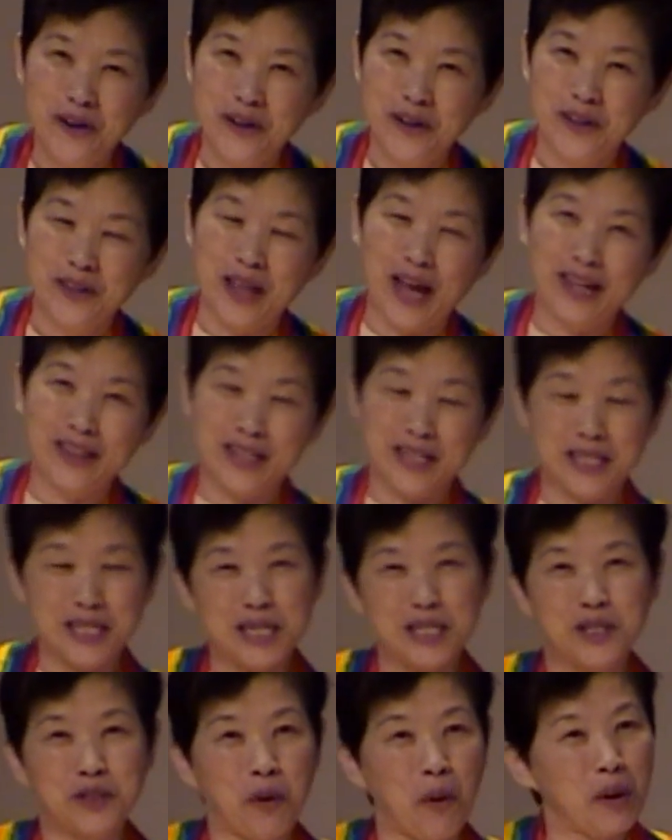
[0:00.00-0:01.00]
that this
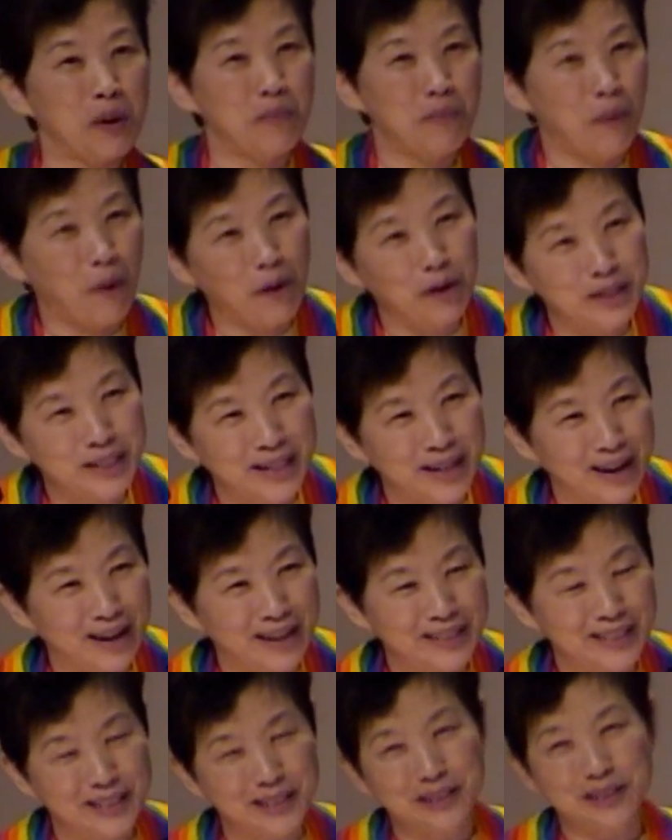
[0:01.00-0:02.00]
is so
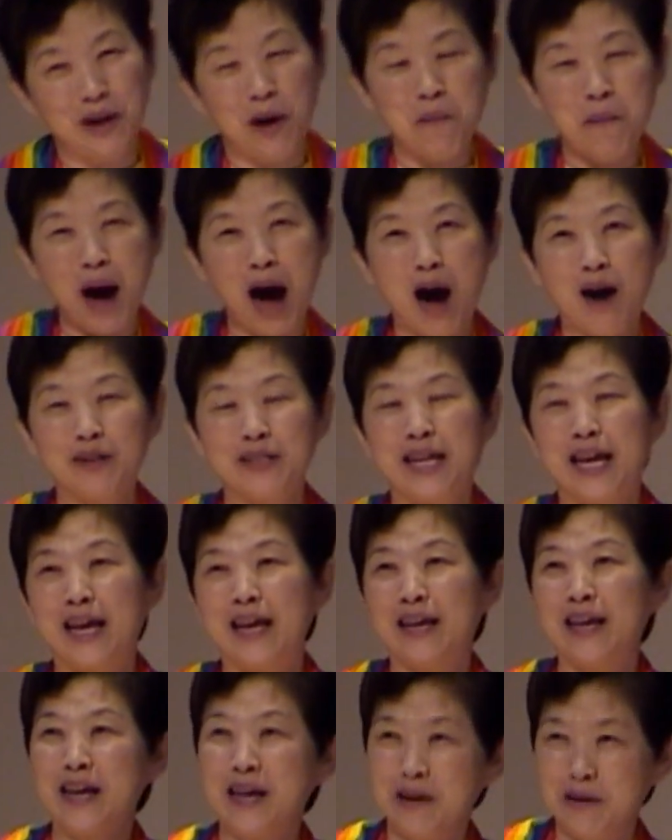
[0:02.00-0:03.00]
important. Somehow
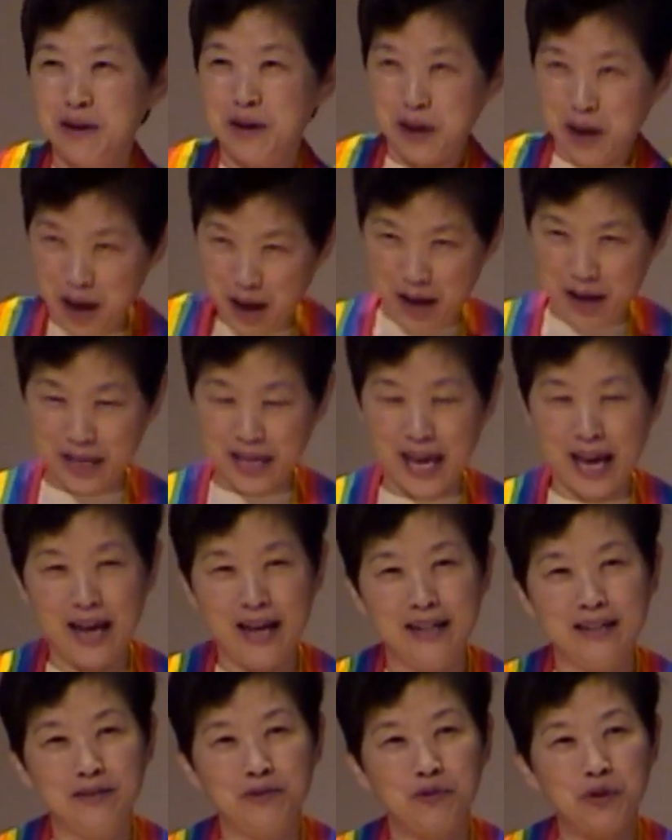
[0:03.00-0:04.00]
they uh,
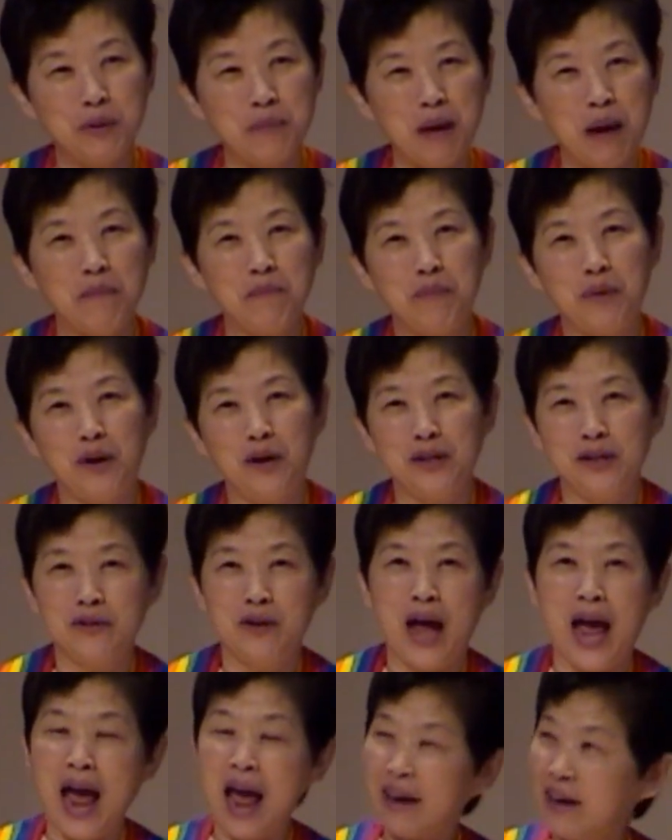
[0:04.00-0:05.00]
can remember, you know,
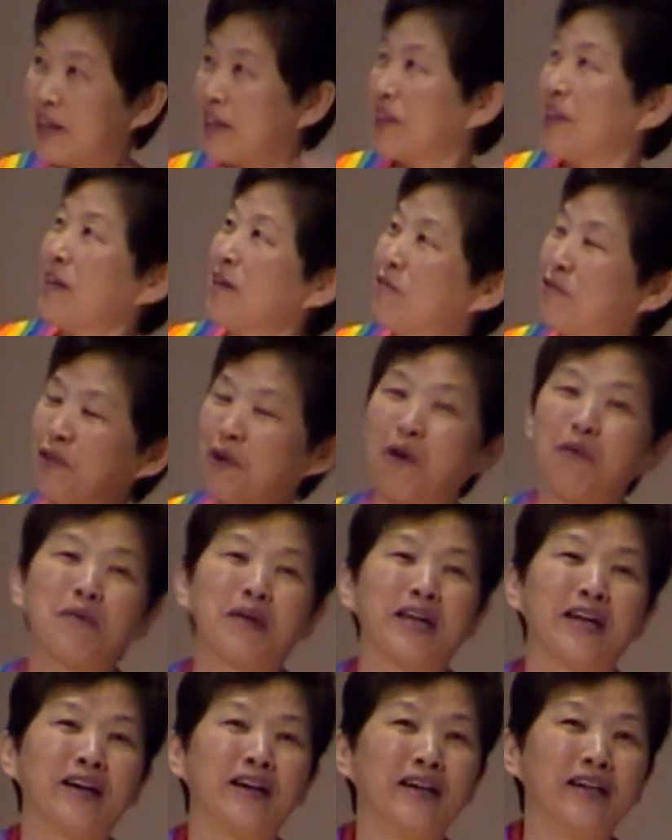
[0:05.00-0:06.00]
anything from
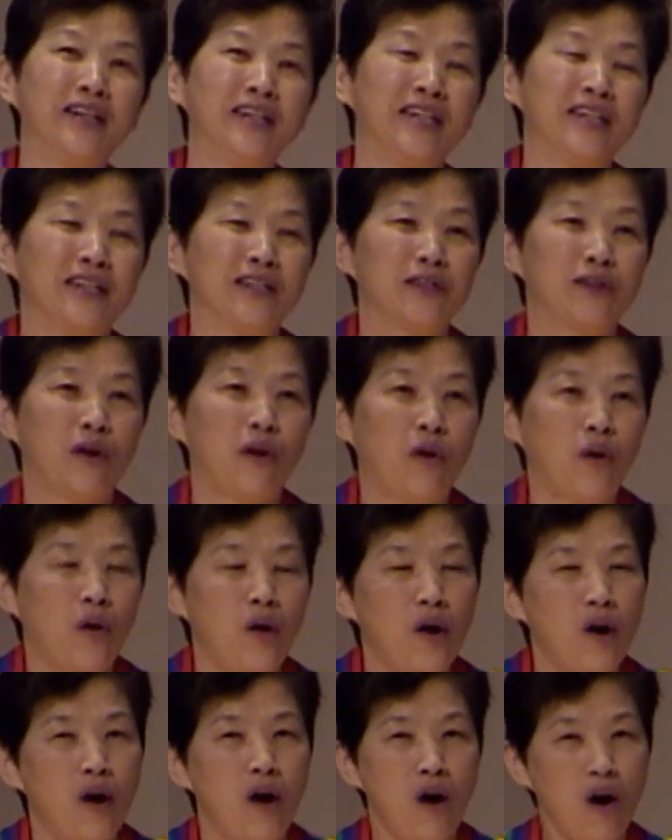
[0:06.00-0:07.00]
here. So,
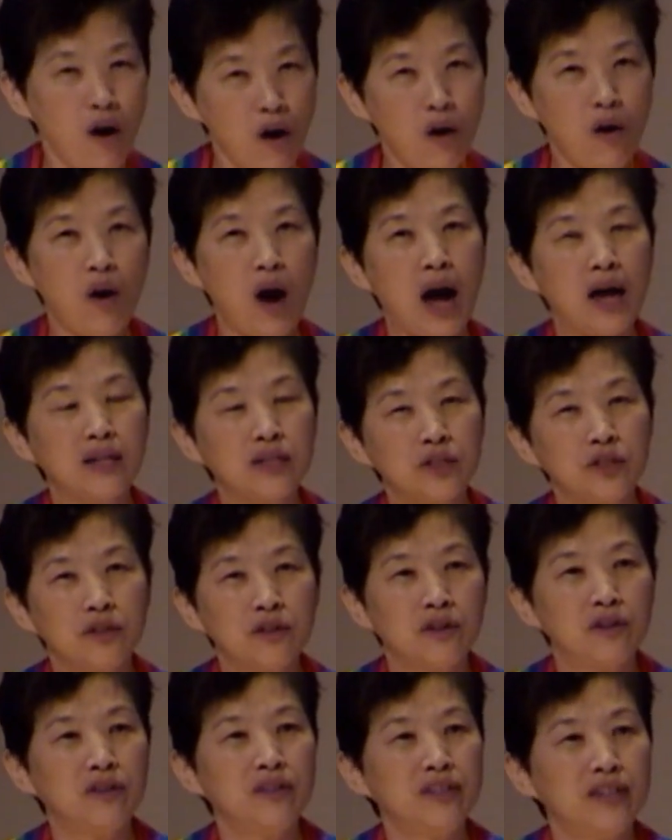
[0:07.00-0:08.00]
oh, I
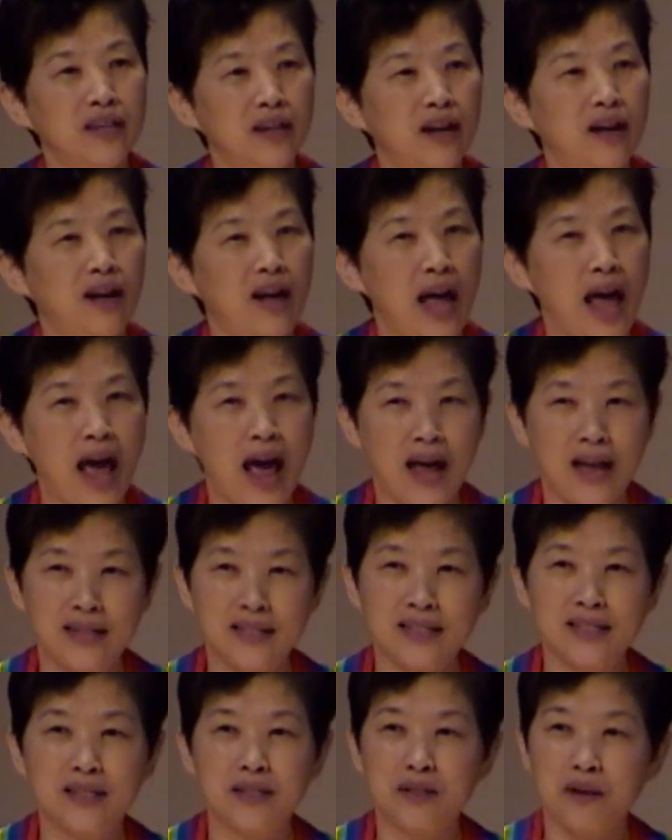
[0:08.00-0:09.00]
should
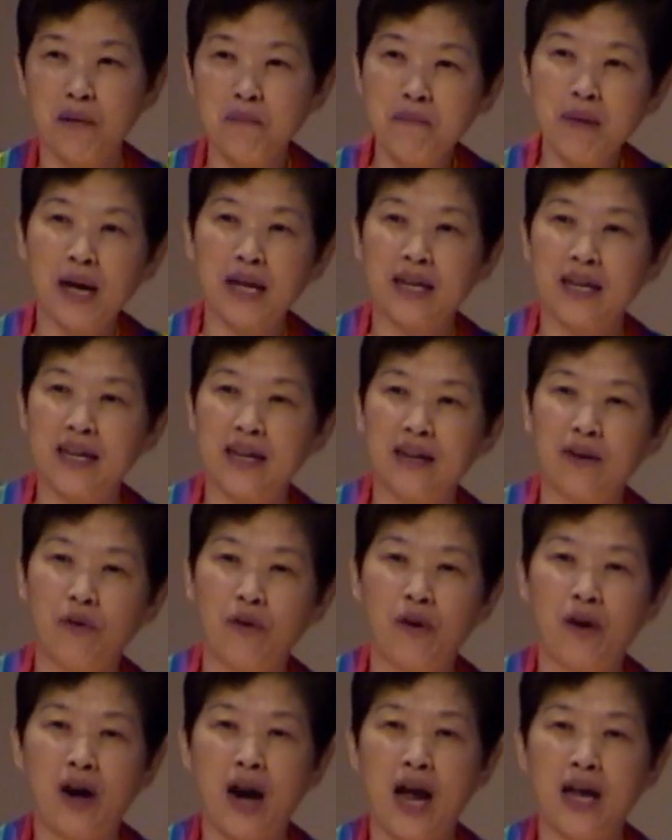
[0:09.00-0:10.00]
ask somebody
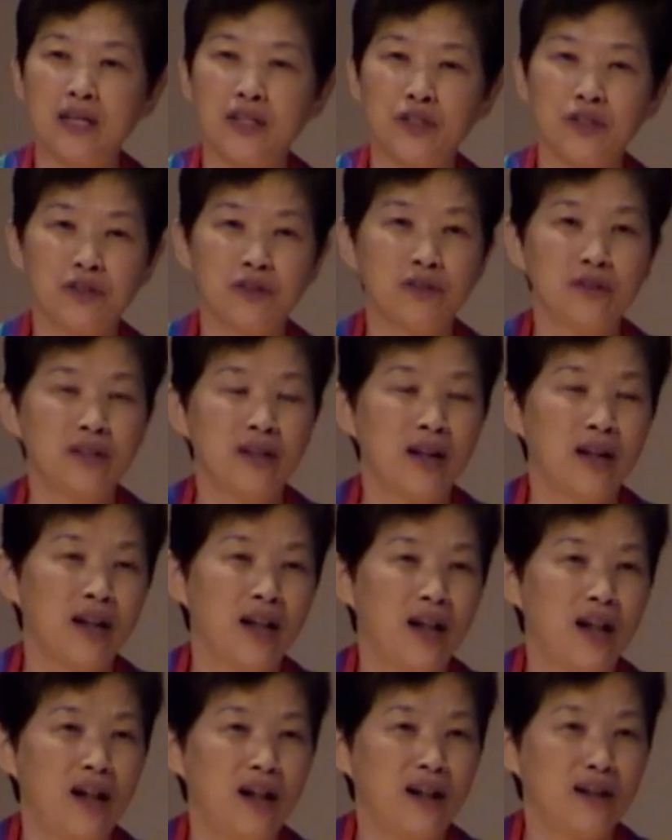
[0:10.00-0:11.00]
or I should
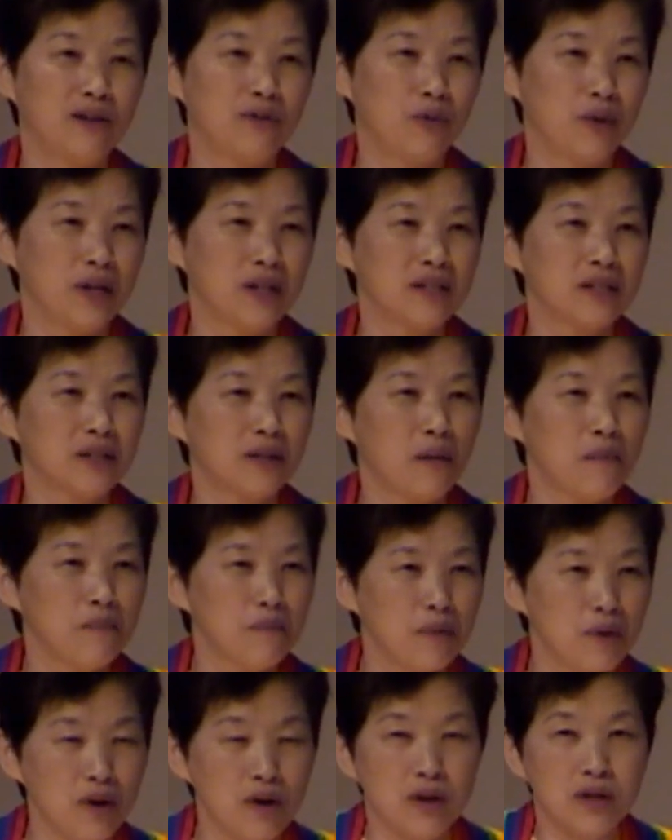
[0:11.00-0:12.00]
uh, read some
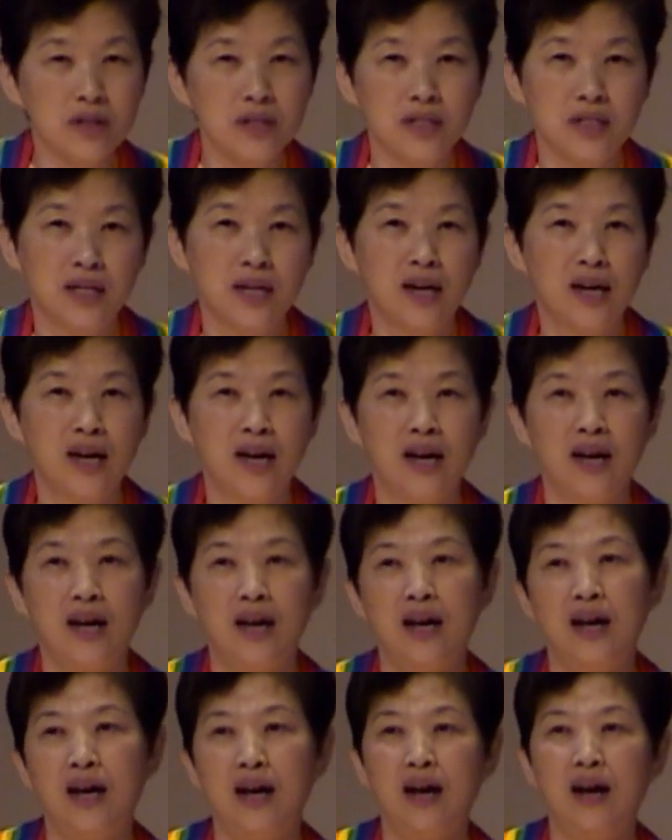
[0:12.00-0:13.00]
books
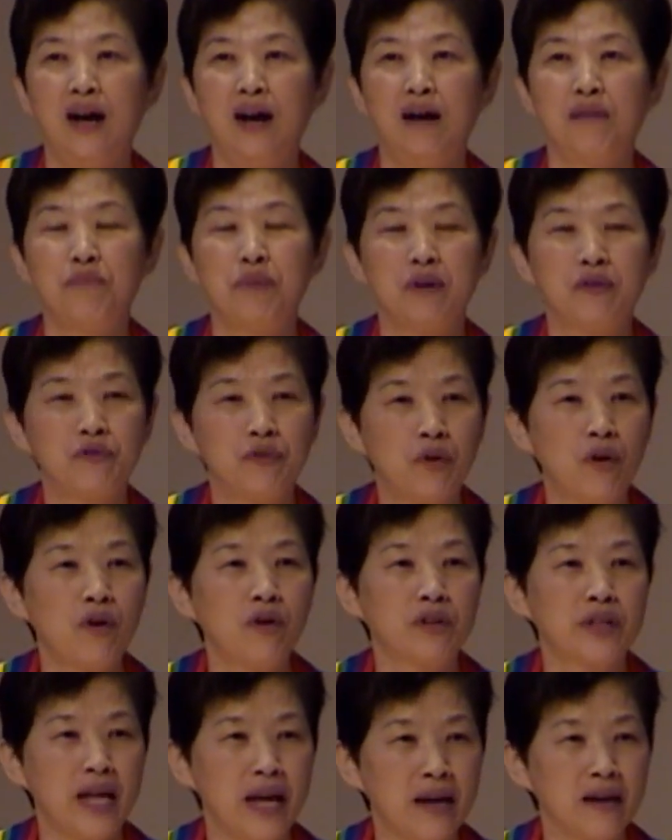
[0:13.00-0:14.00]
uh, before
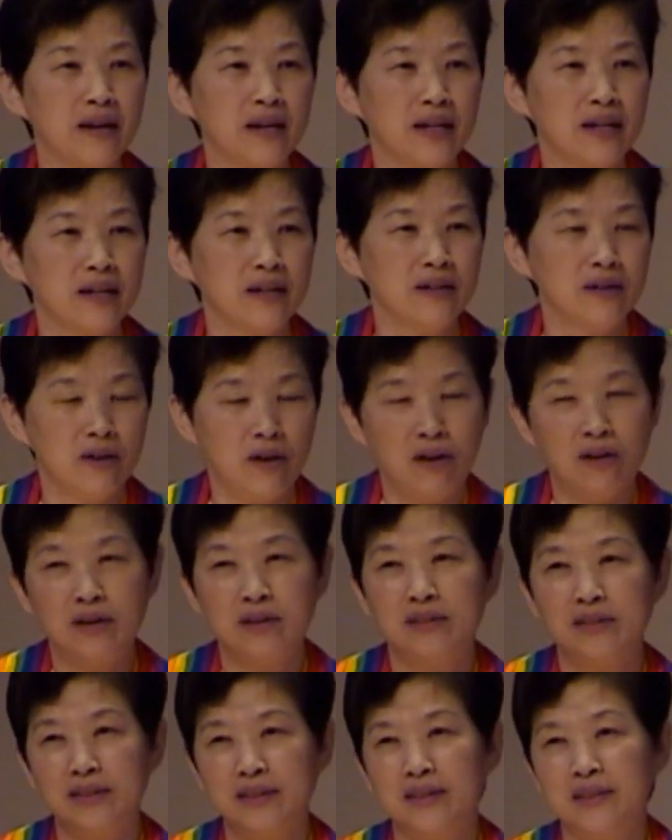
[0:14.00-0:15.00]
they, you know,
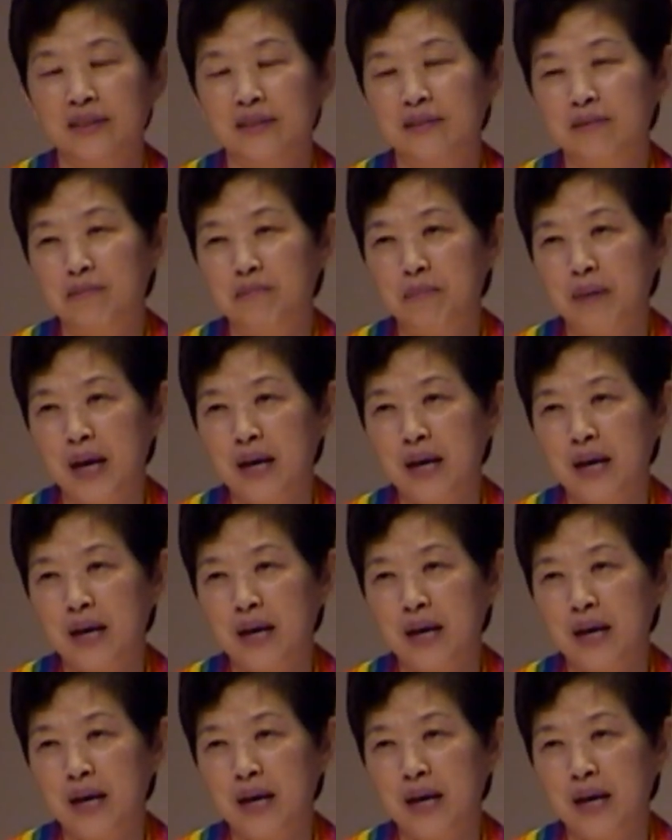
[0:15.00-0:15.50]
make